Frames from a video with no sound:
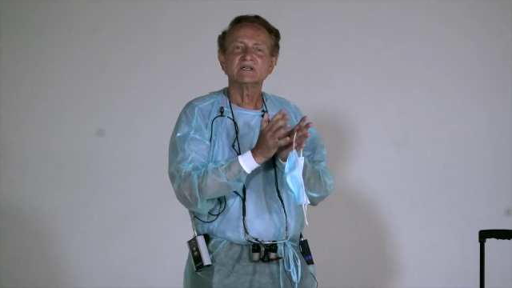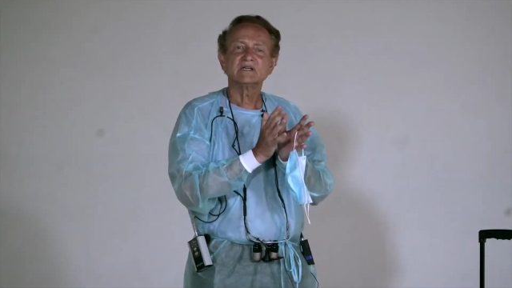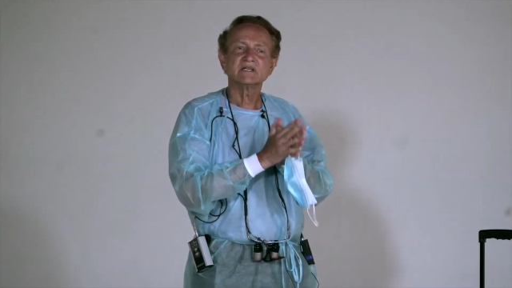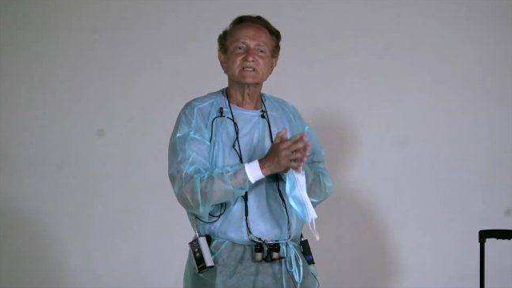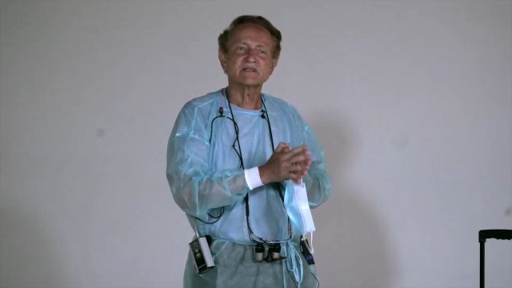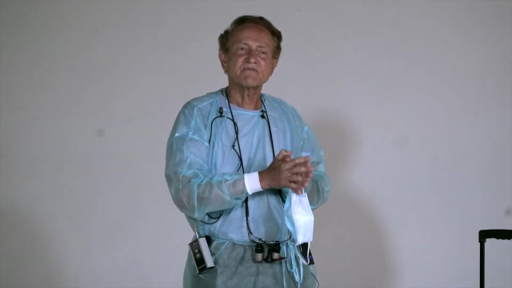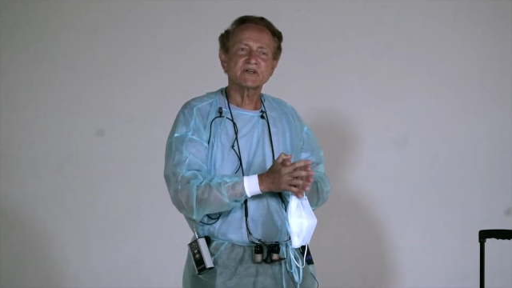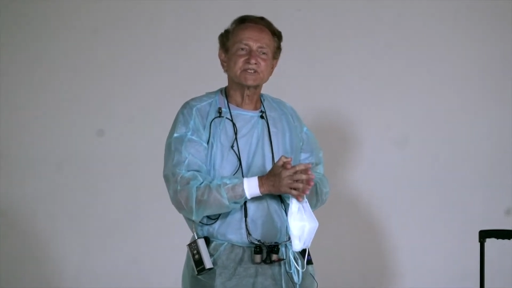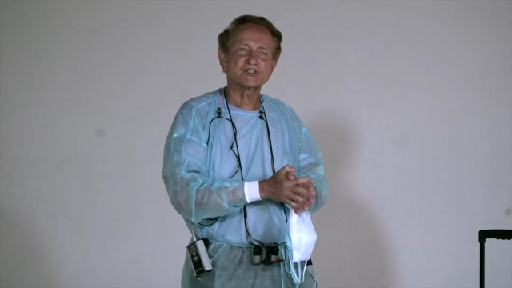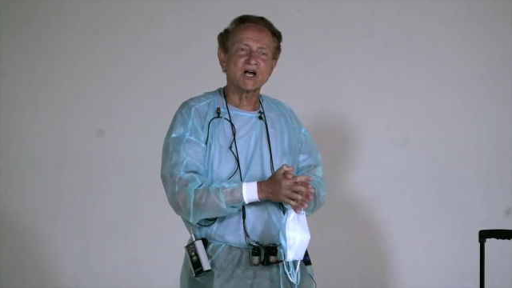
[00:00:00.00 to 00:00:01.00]
is if
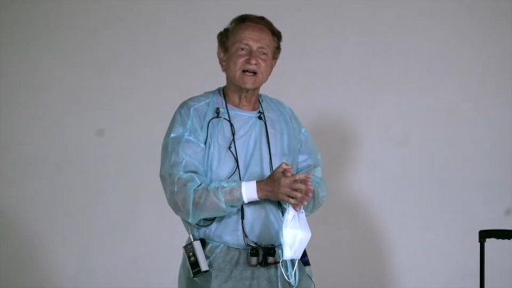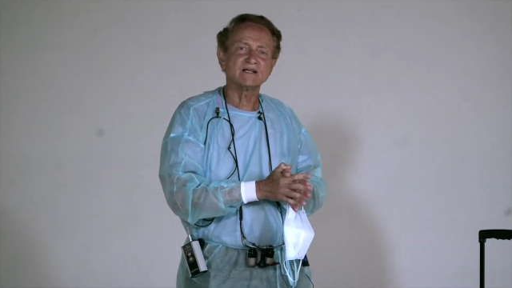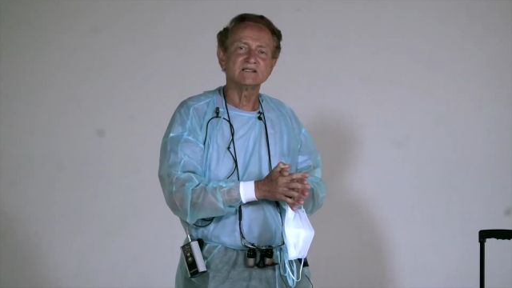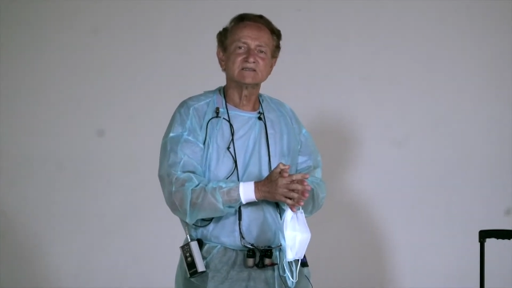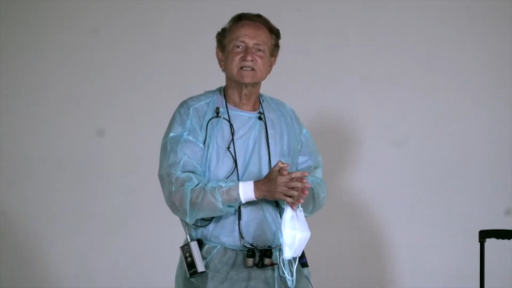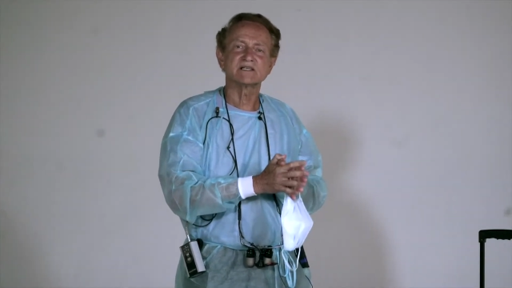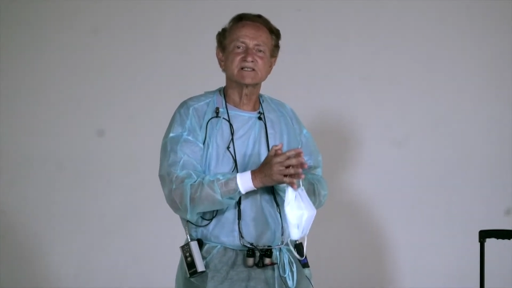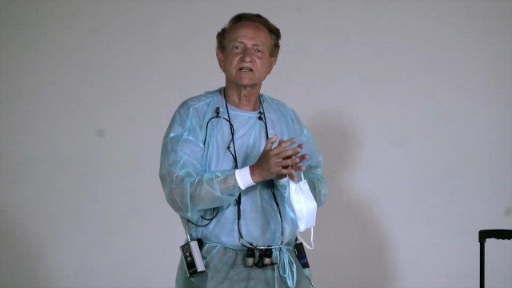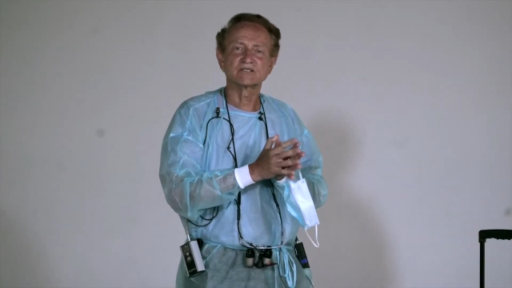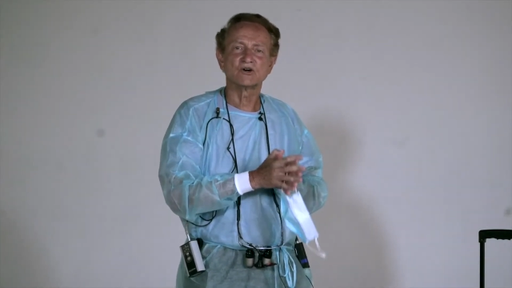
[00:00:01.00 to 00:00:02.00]
a child is
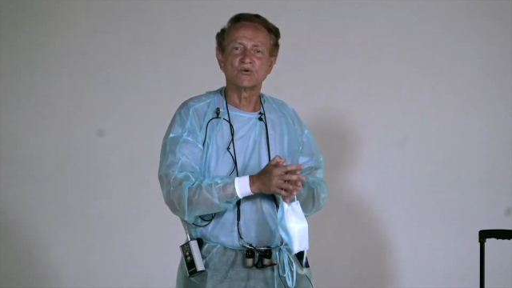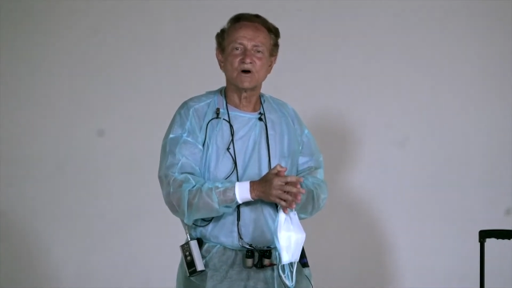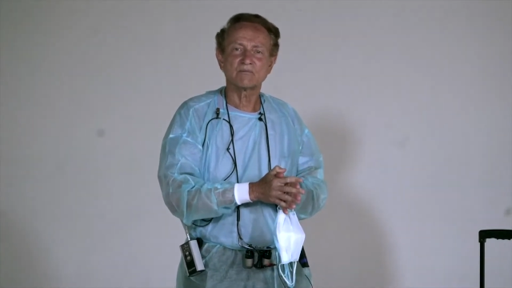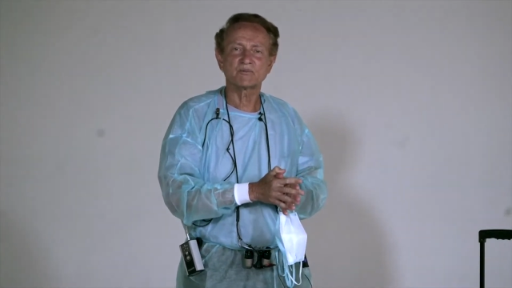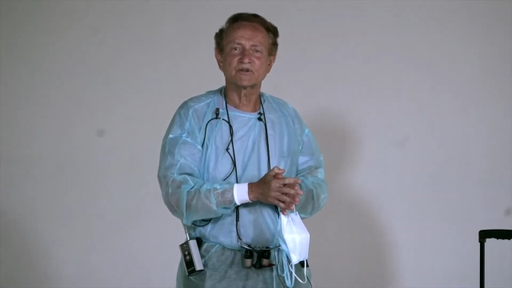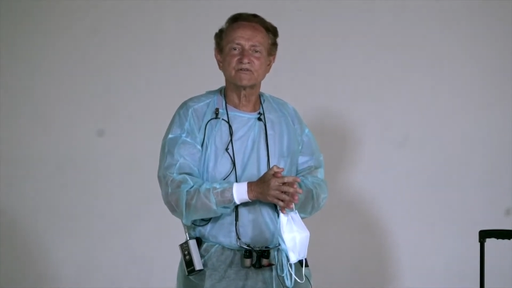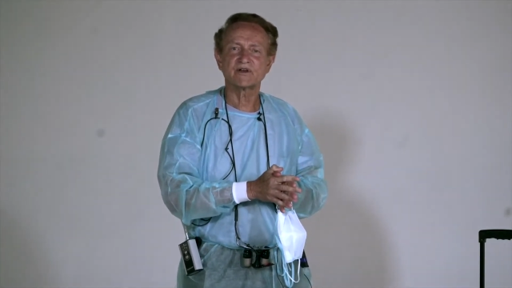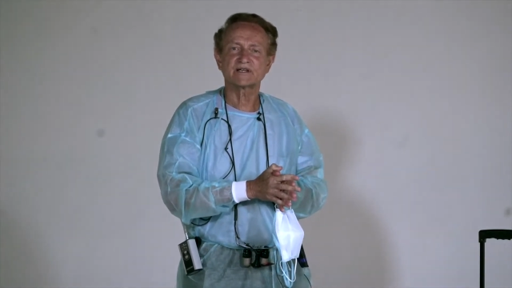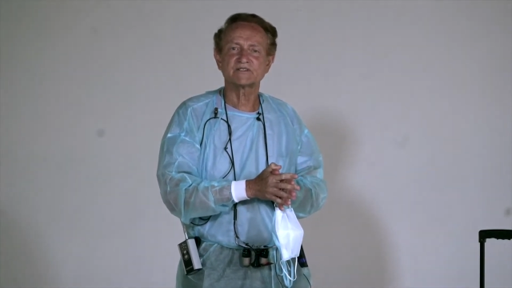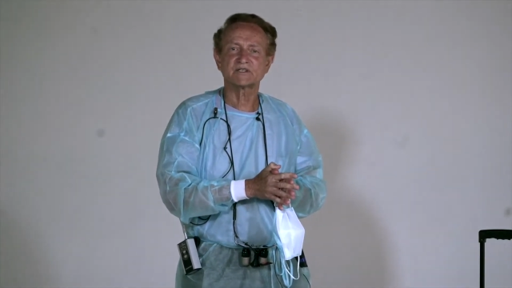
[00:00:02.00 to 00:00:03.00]

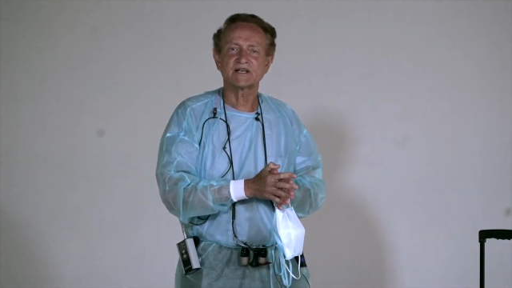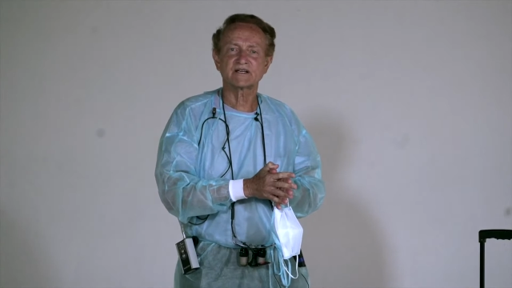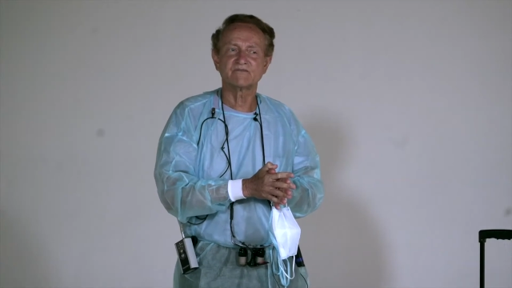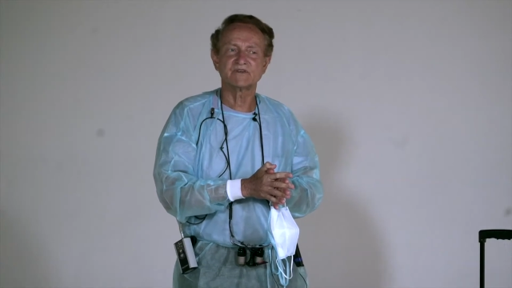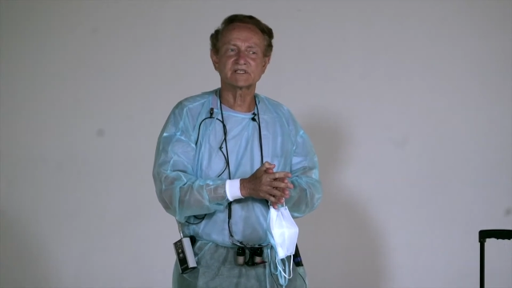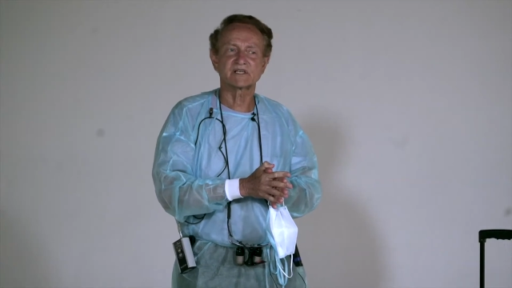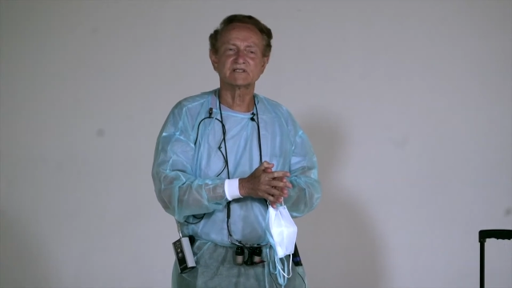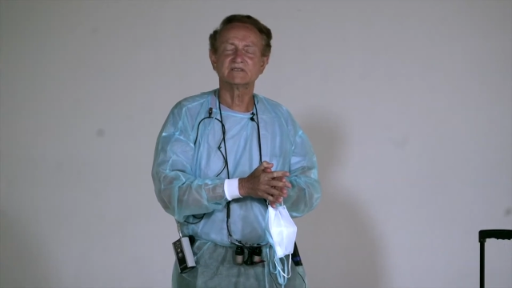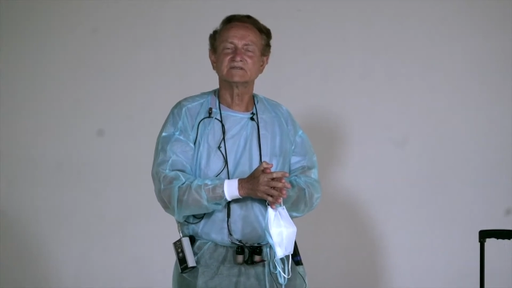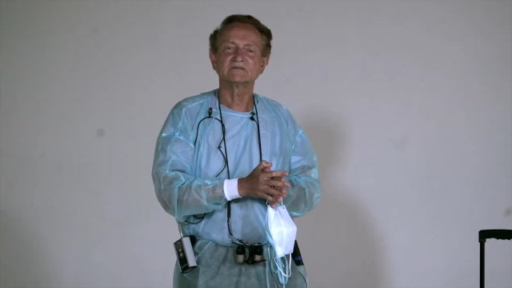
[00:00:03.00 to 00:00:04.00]
uncooperative at a
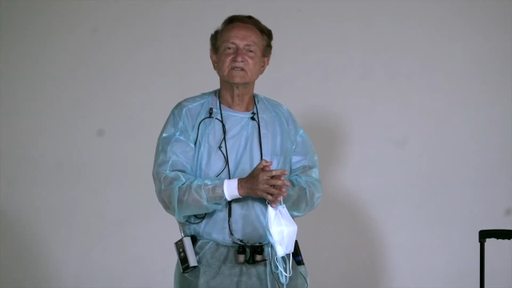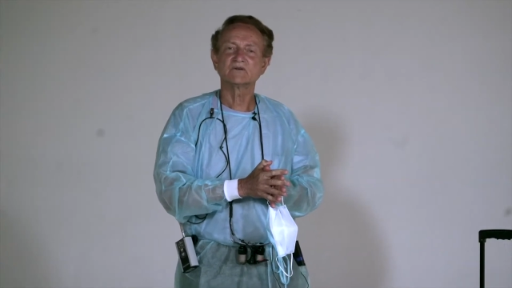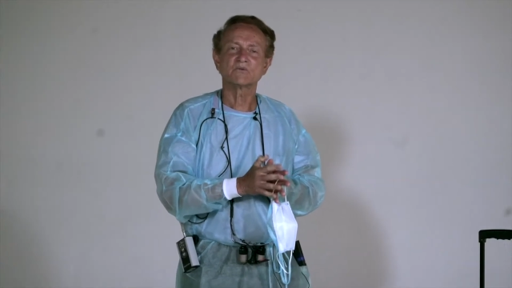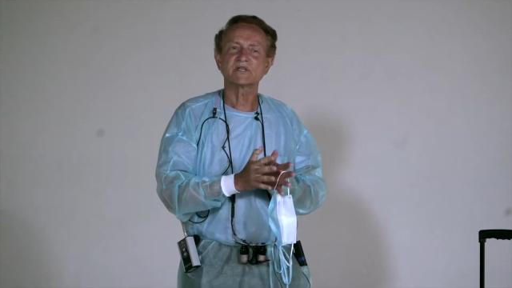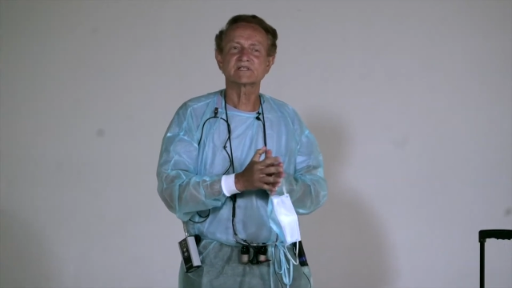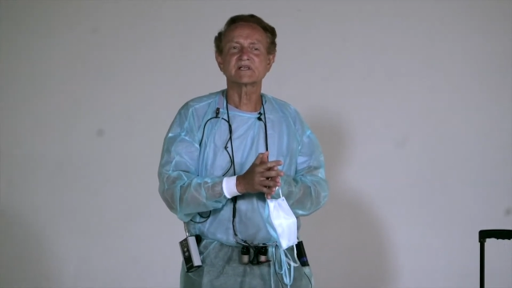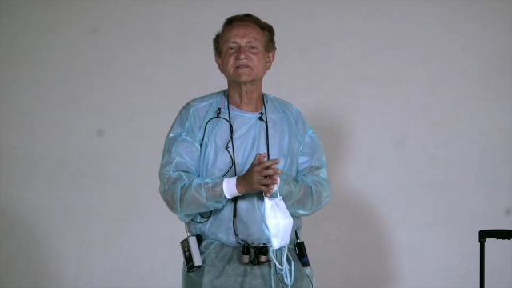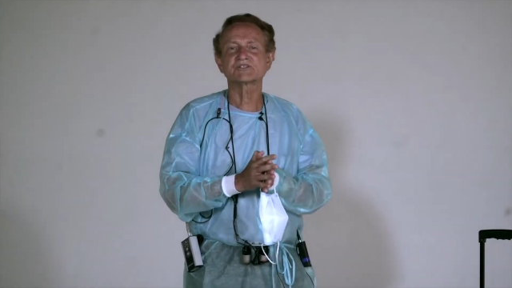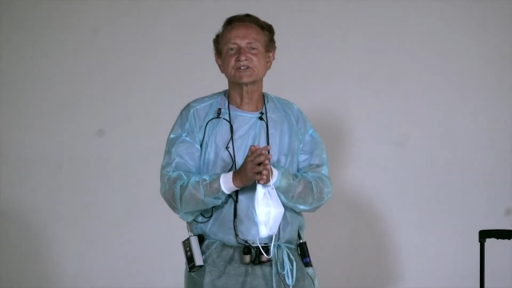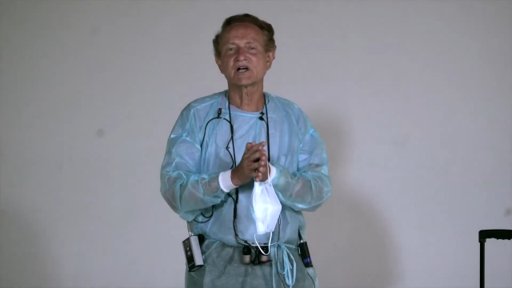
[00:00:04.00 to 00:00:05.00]
visit, we send
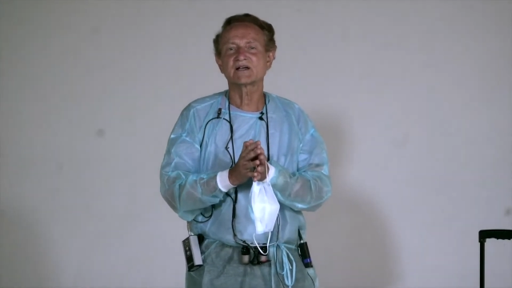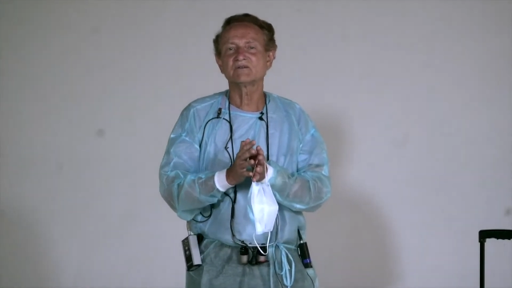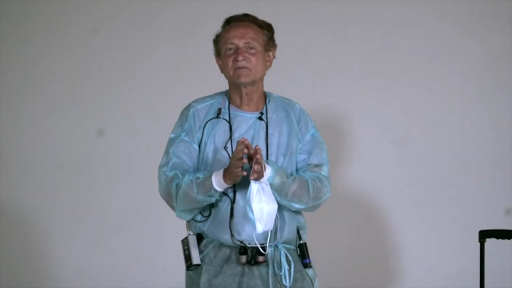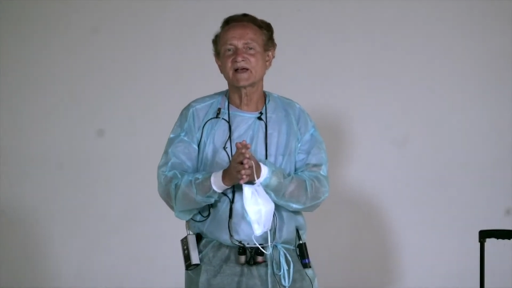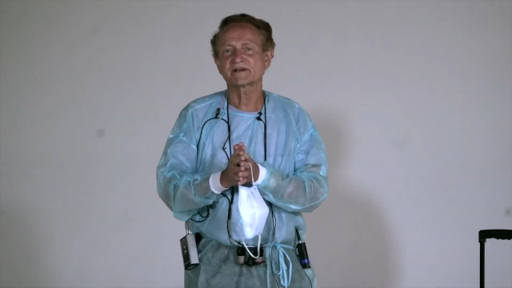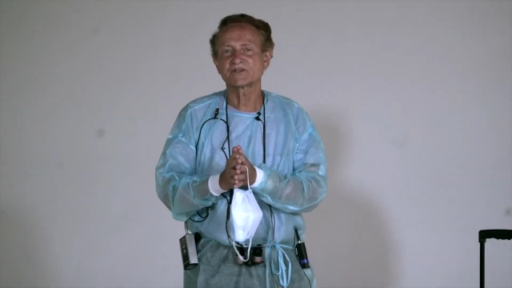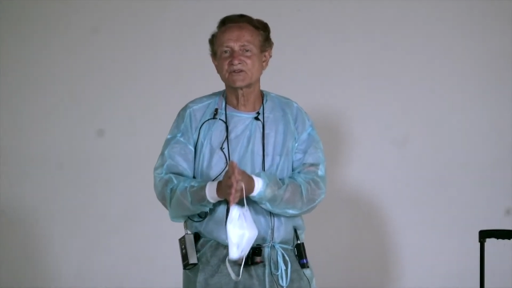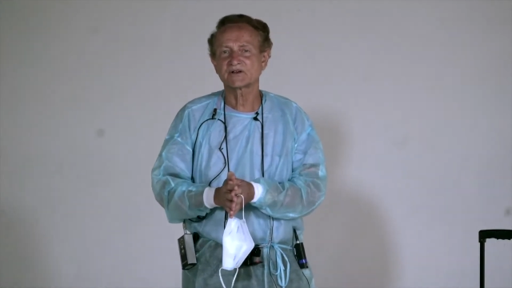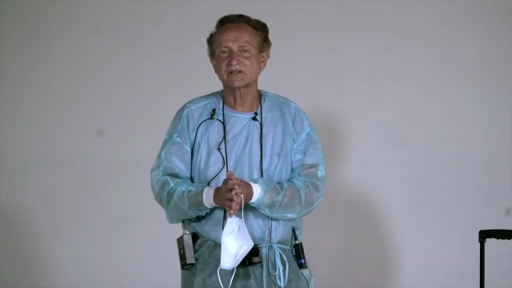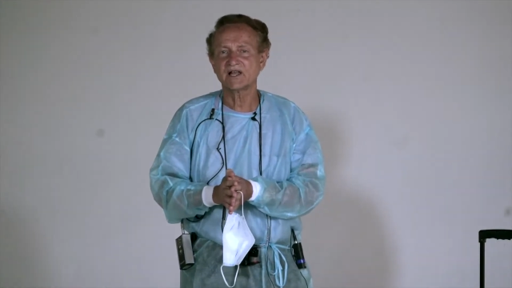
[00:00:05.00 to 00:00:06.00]
the child back to
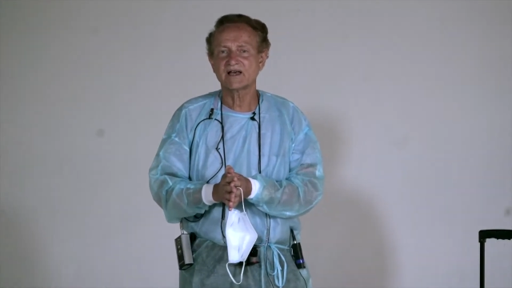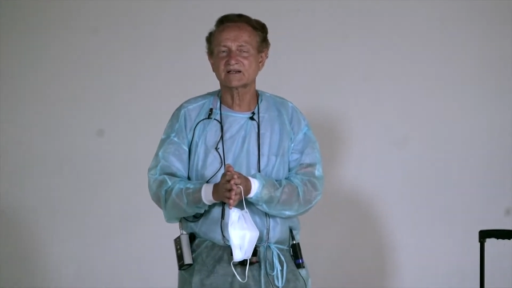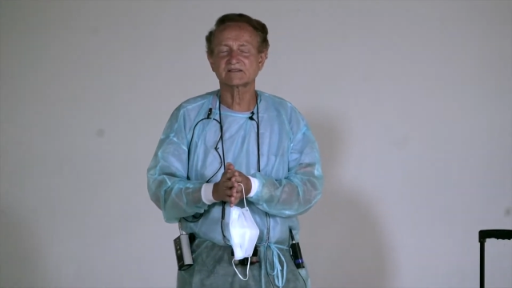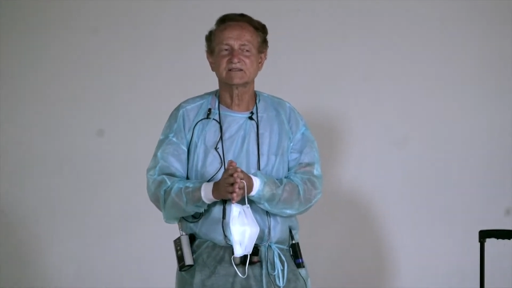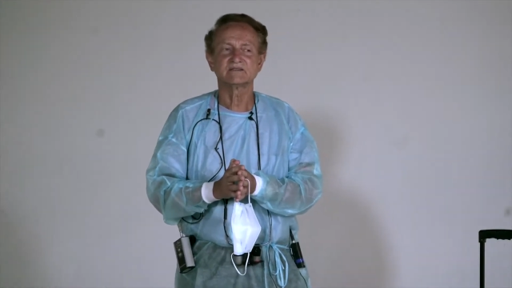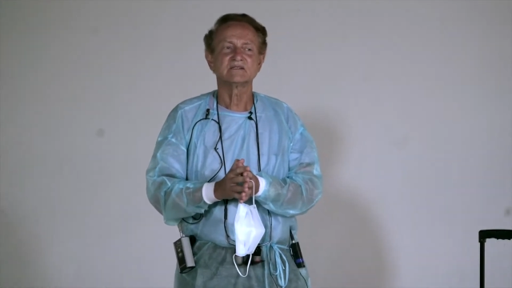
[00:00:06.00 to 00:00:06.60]
their class.